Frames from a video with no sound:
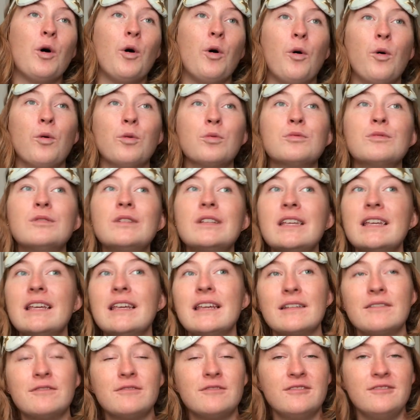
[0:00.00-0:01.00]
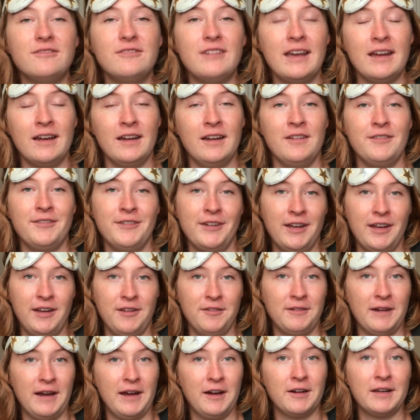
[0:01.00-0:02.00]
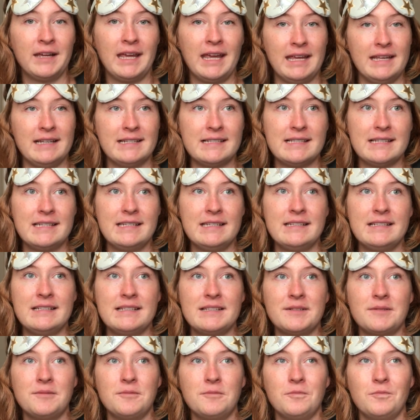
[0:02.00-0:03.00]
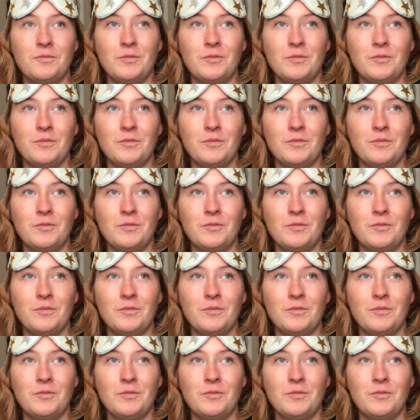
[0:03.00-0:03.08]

Only in very, very rare cases